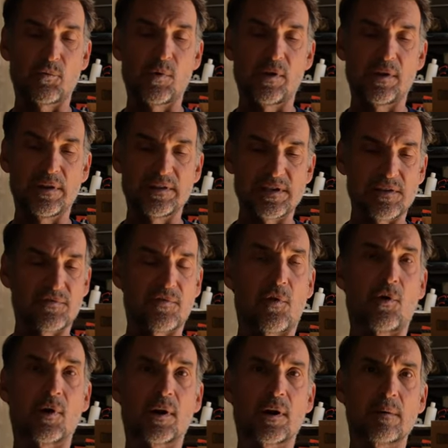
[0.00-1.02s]
Will it
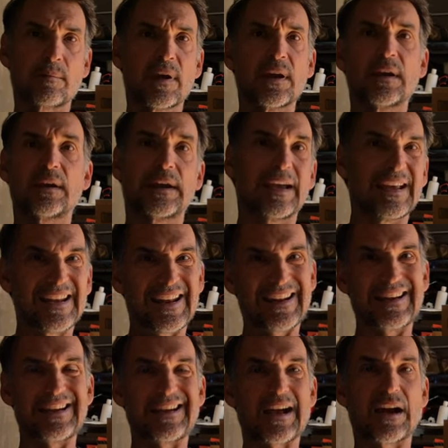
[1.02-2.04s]
deform in
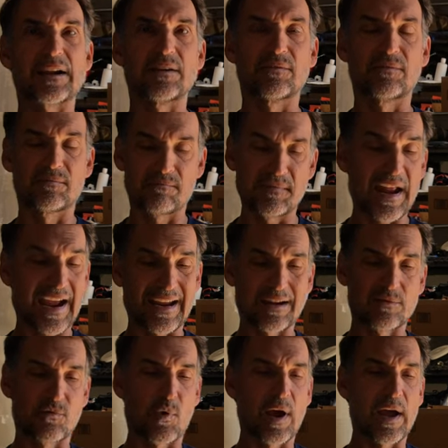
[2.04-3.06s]
any kind of
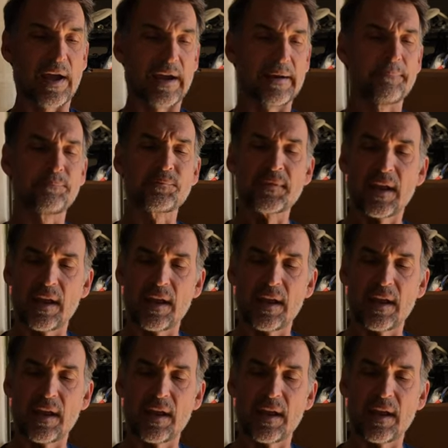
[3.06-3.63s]
negative way?